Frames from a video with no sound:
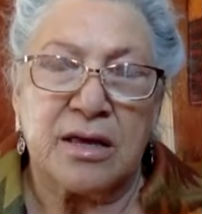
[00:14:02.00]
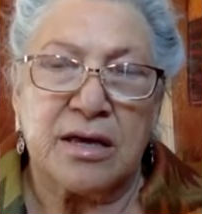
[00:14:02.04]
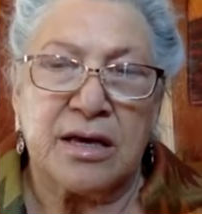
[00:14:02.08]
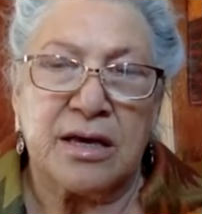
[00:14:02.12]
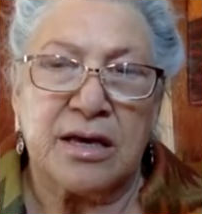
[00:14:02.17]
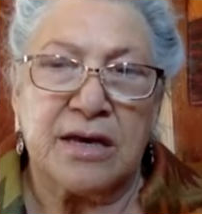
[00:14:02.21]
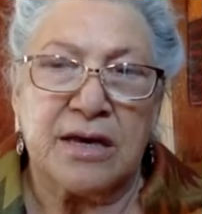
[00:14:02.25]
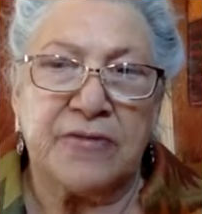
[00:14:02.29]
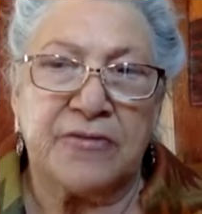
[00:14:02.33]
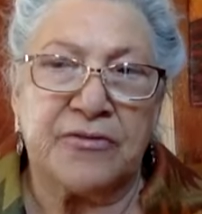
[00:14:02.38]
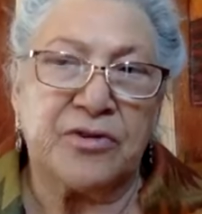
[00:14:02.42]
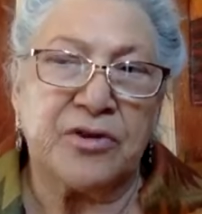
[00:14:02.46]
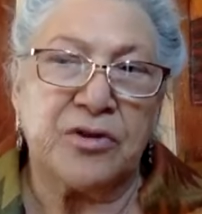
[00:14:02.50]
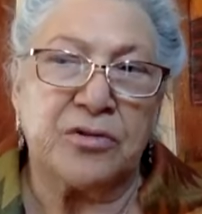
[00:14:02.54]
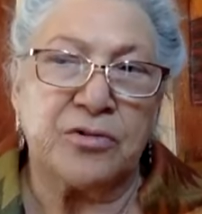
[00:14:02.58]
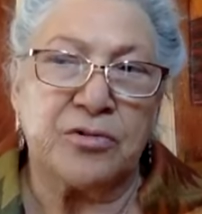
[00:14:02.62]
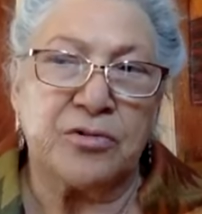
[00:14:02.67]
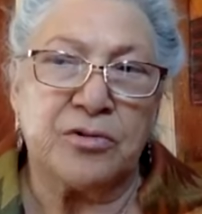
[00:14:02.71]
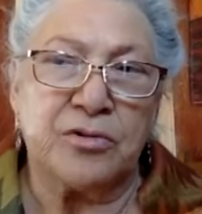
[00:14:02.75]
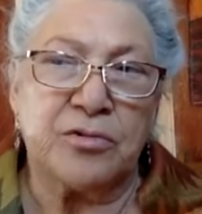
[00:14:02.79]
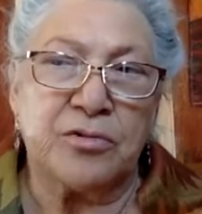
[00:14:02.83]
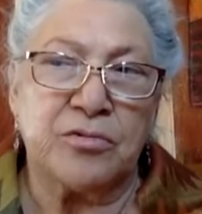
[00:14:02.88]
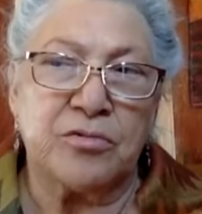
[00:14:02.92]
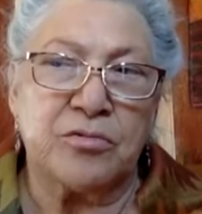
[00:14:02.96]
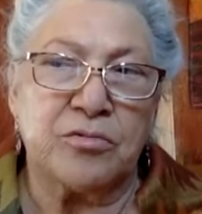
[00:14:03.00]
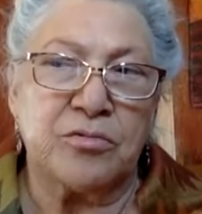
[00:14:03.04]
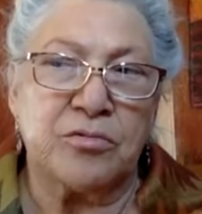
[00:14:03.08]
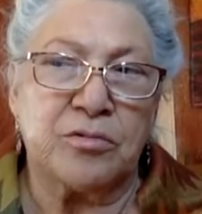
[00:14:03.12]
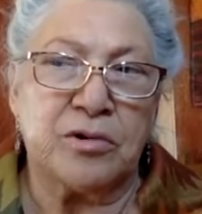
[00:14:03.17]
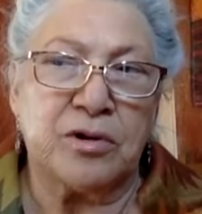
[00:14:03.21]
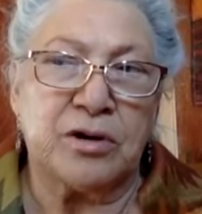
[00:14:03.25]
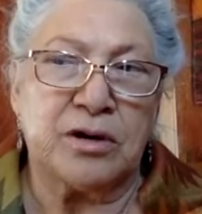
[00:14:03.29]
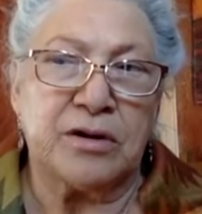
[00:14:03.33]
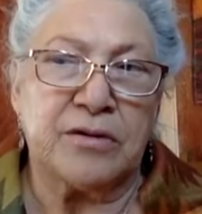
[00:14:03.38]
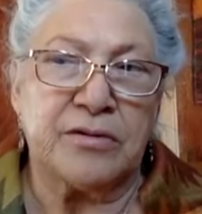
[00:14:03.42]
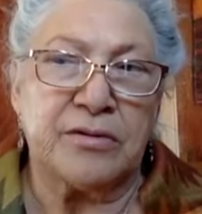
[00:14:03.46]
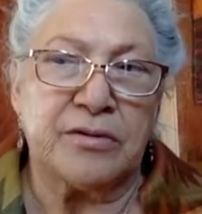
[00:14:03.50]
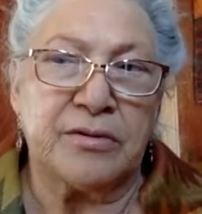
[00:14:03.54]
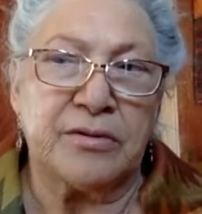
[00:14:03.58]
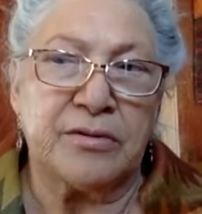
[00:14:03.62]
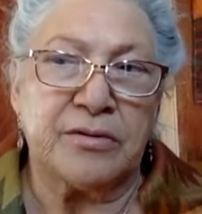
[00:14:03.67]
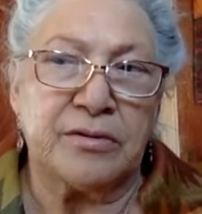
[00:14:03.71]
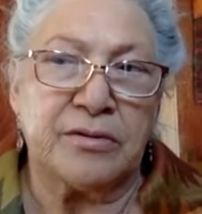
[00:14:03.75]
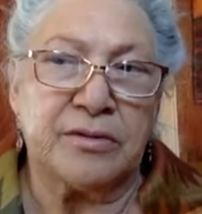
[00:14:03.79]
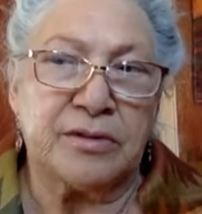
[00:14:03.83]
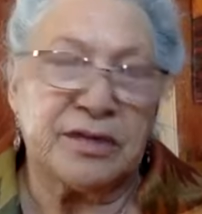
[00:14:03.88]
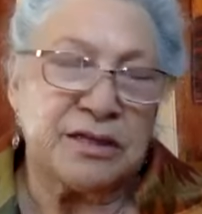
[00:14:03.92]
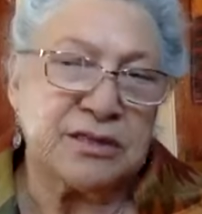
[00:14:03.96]
And so
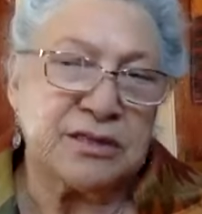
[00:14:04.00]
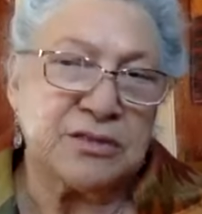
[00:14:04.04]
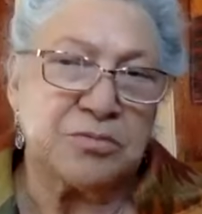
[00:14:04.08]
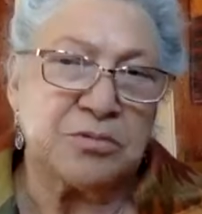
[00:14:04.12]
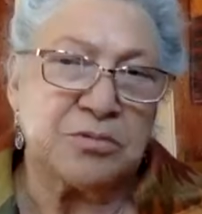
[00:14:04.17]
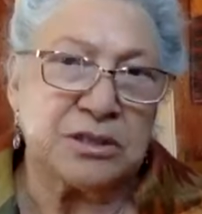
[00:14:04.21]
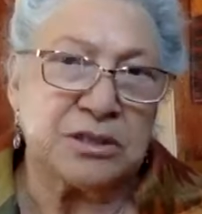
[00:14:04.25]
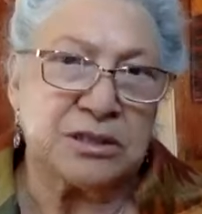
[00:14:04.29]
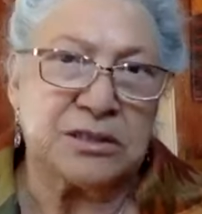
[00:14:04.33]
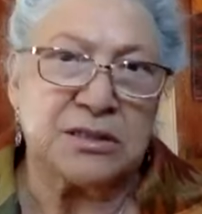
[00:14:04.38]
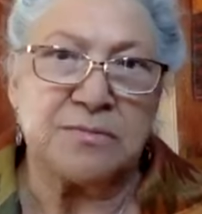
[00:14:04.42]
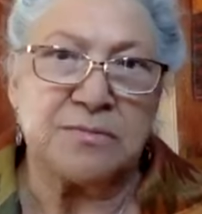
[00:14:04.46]
this was the